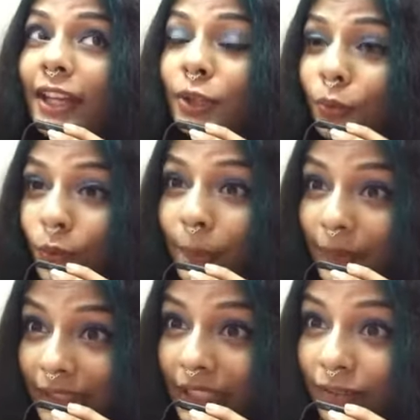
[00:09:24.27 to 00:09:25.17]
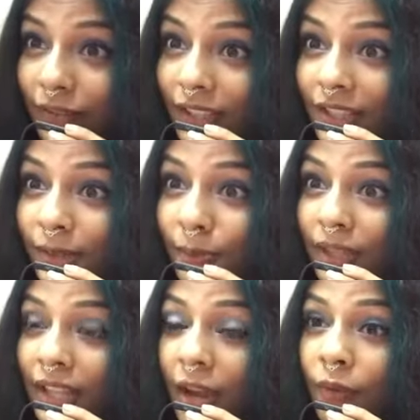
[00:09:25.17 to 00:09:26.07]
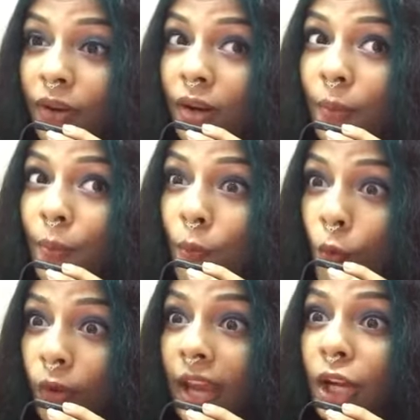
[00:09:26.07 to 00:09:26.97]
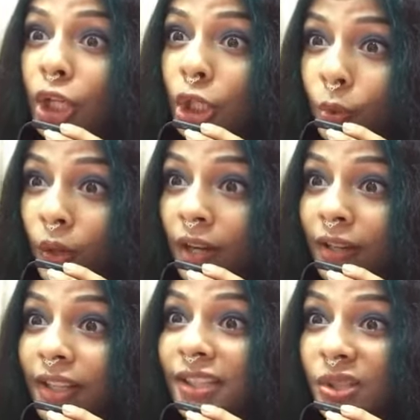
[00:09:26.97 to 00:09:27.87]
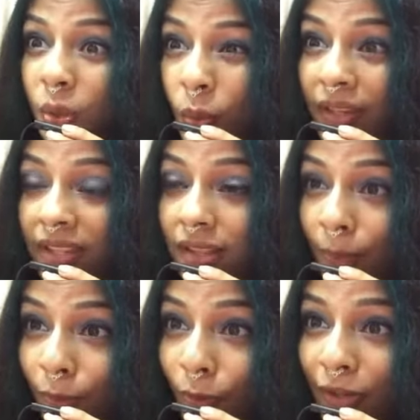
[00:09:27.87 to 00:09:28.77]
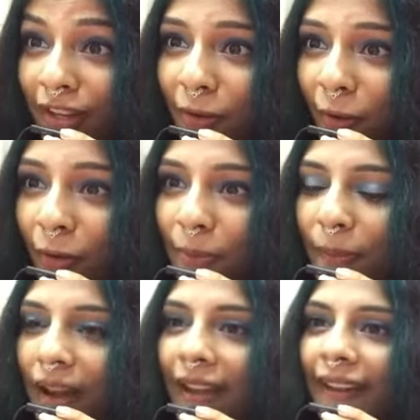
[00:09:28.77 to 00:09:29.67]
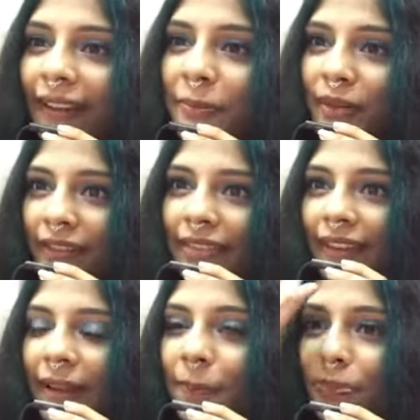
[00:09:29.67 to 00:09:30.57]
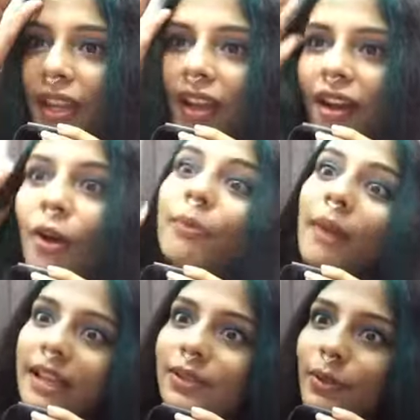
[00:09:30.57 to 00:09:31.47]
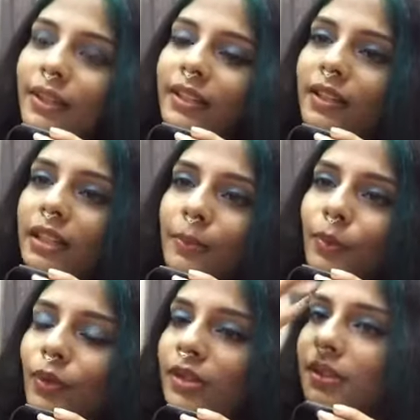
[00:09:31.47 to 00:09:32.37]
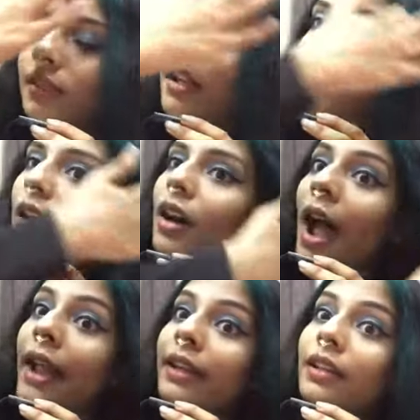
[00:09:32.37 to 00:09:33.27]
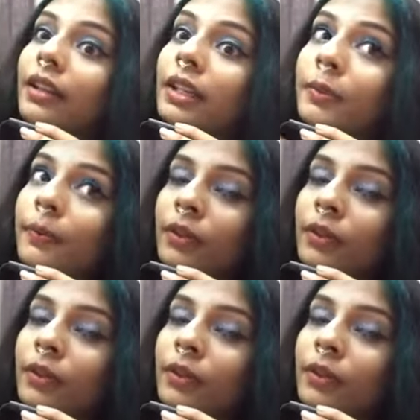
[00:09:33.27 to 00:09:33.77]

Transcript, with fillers: You won't believe this, but there were more than 200 stories uploaded on my birthday, on my story, the reposts, and it